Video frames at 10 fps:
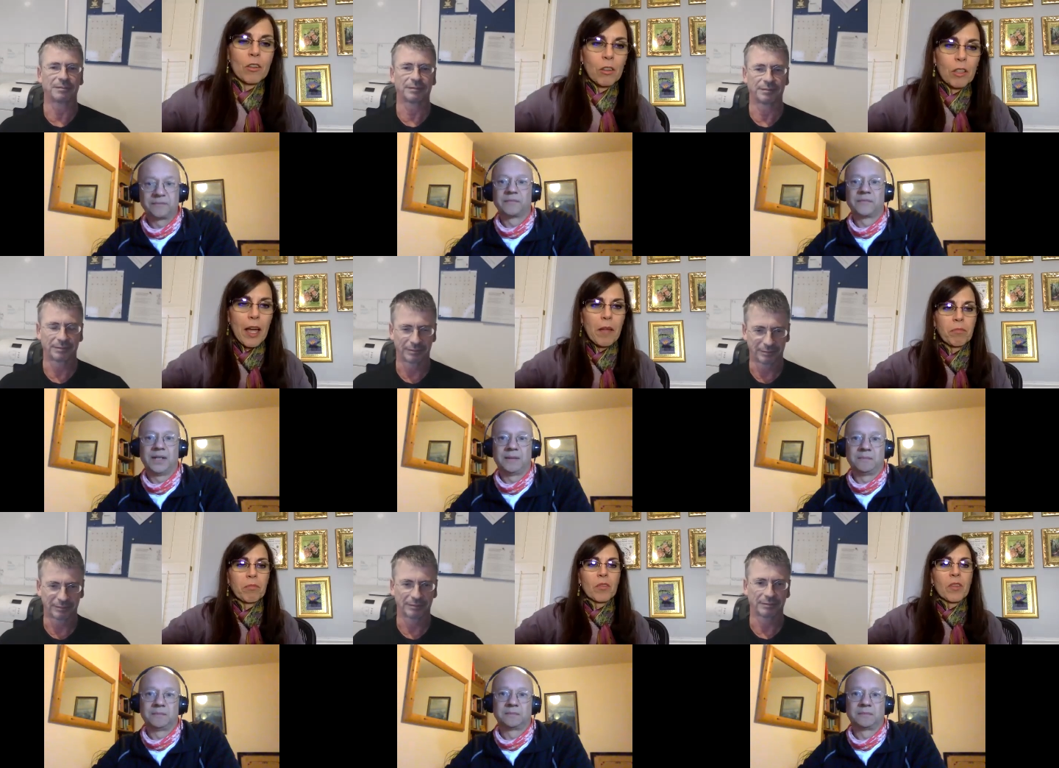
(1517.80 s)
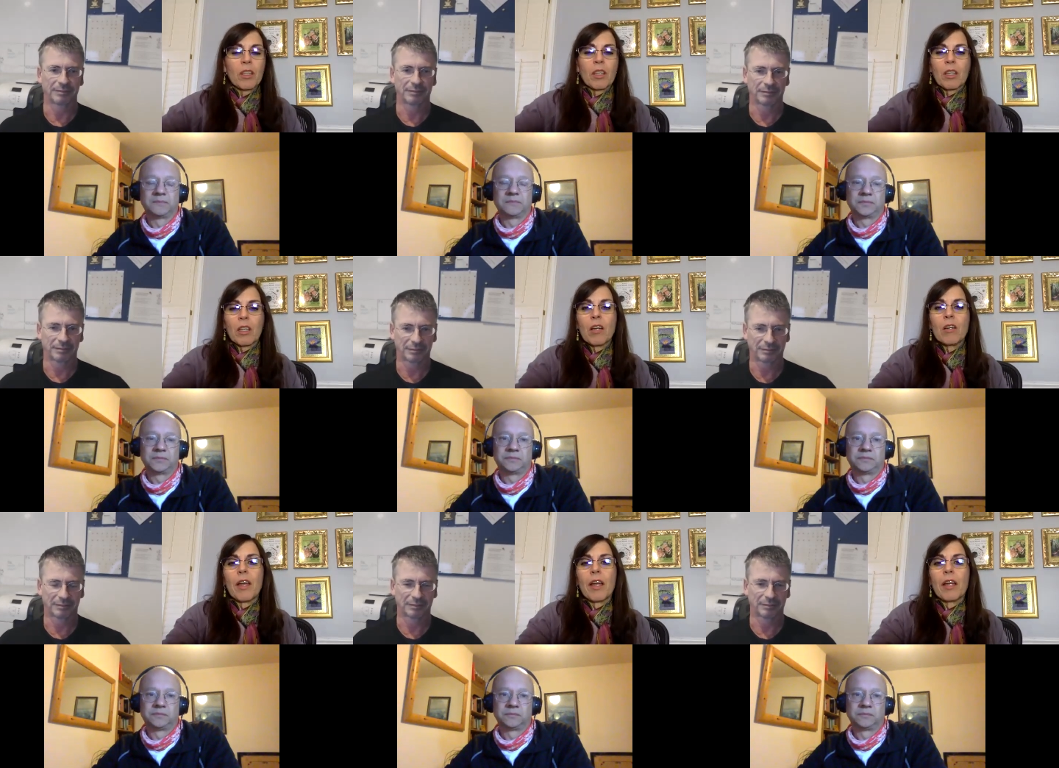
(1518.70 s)
Speaker 1: Yep.
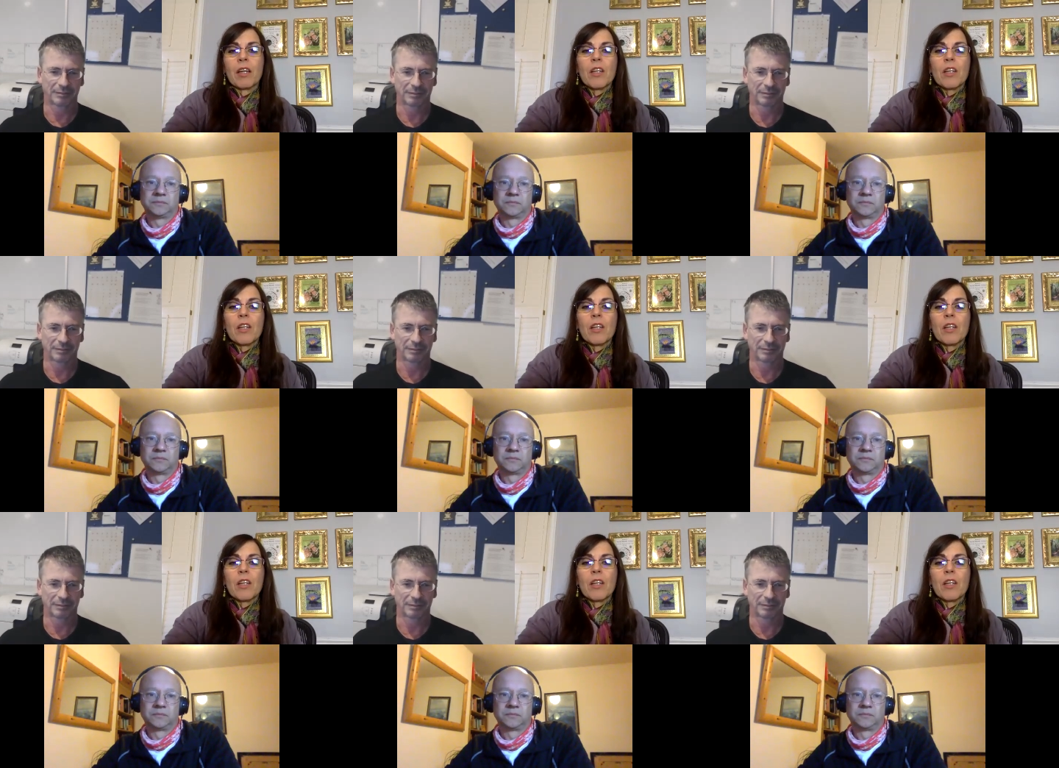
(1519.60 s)
Yeah. Okay.